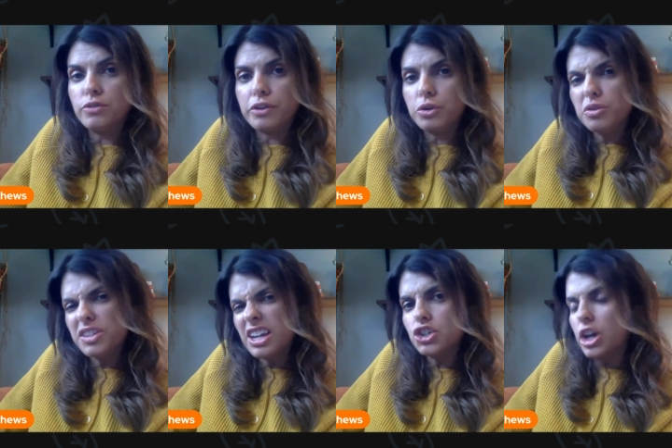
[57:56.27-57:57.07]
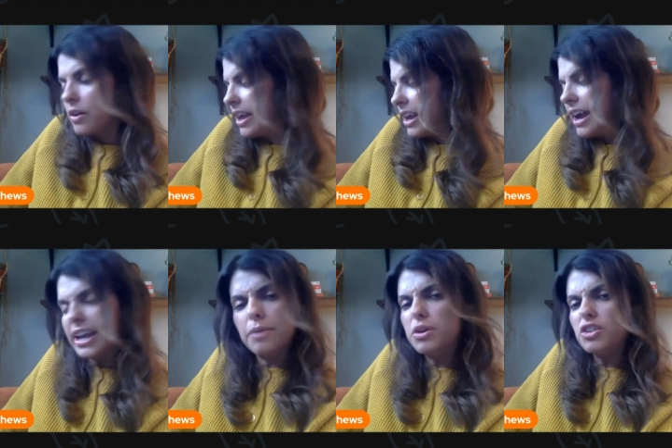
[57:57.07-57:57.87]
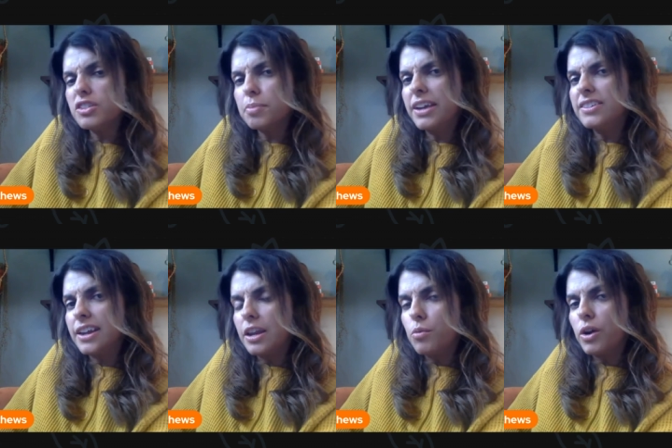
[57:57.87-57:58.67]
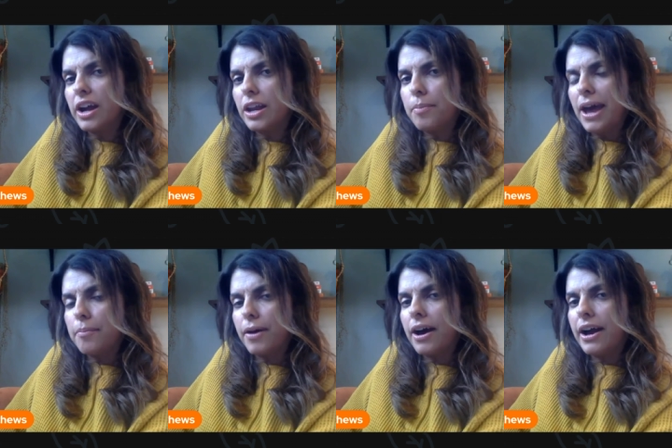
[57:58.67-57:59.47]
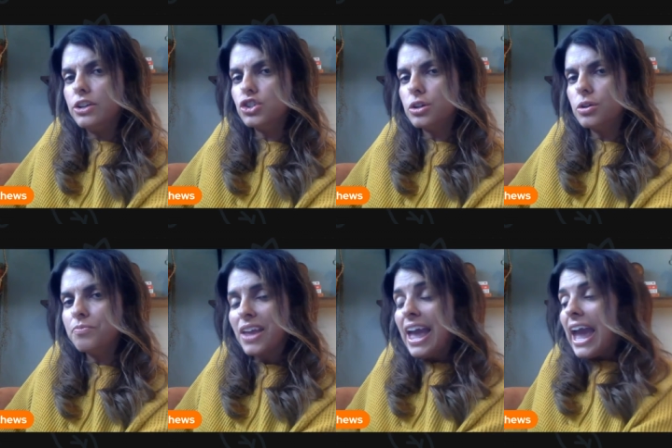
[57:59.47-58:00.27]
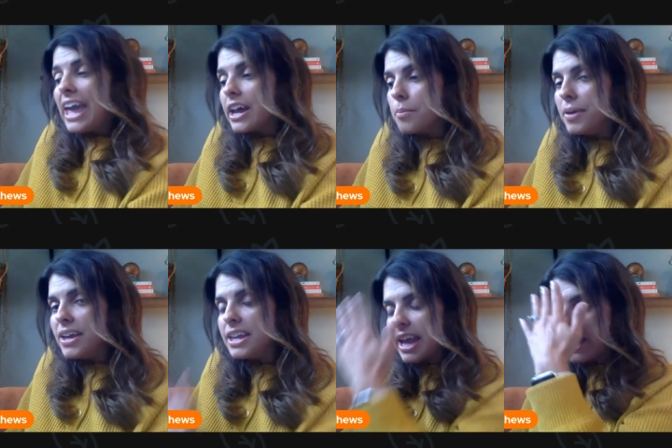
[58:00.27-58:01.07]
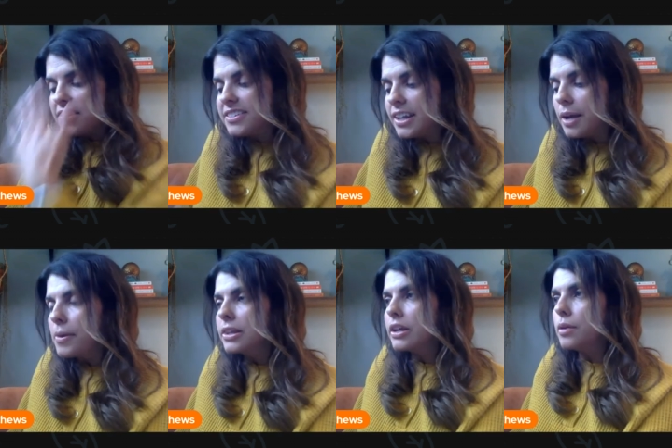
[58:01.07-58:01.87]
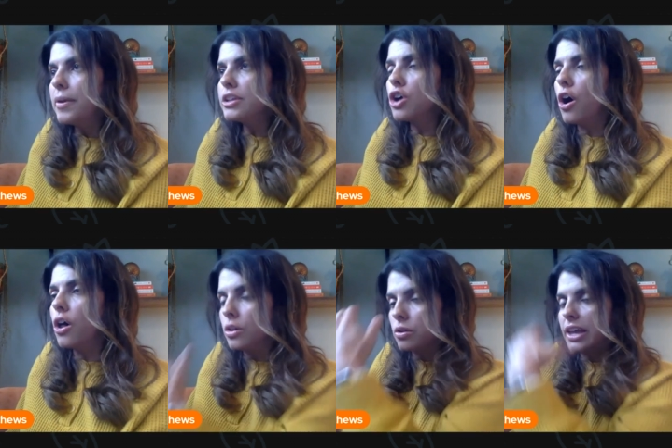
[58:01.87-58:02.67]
If you're using a chair like I am, you can just place it anywhere kind of back behind you. And on a big inhale, sit up a little bit taller.